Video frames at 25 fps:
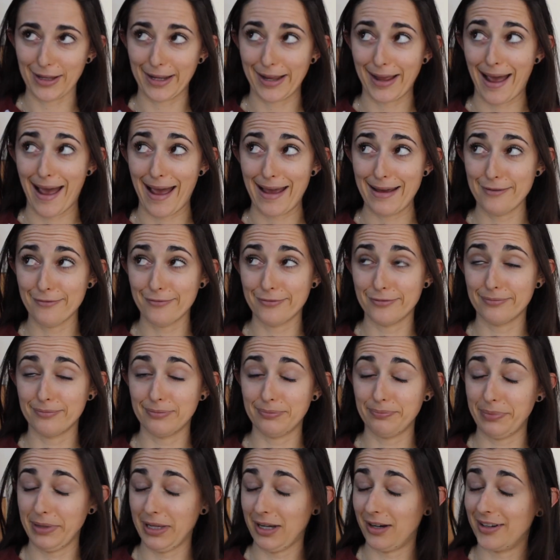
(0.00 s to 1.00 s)
Like, I have
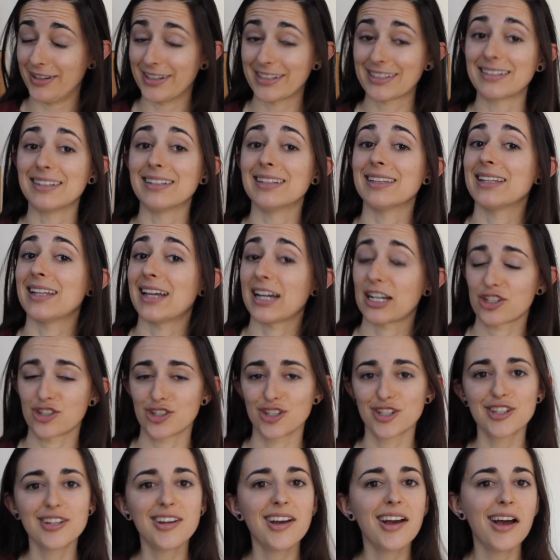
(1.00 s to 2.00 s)
beyond a
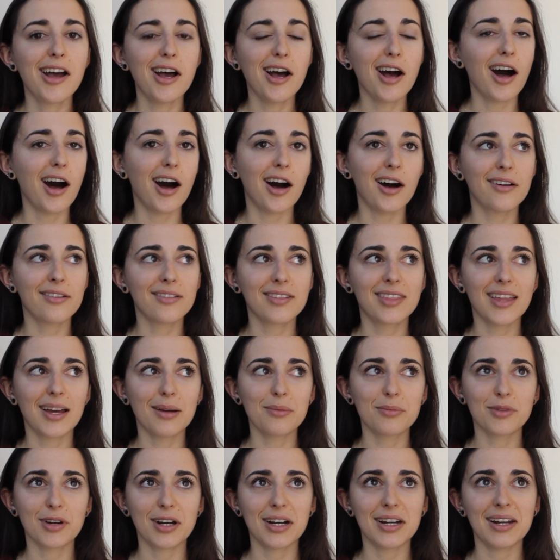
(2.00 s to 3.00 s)
collection of
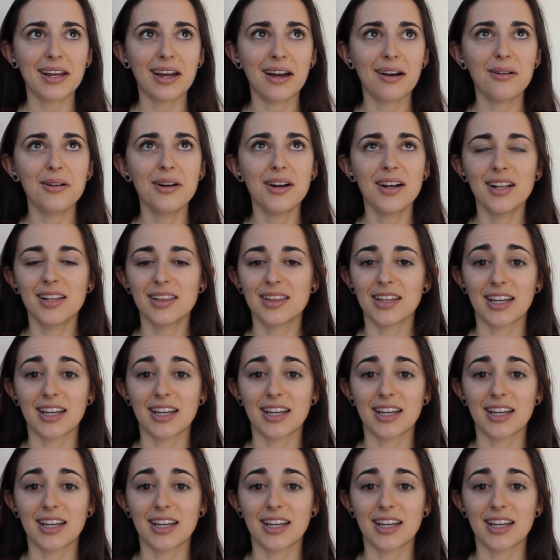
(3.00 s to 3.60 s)
them right now.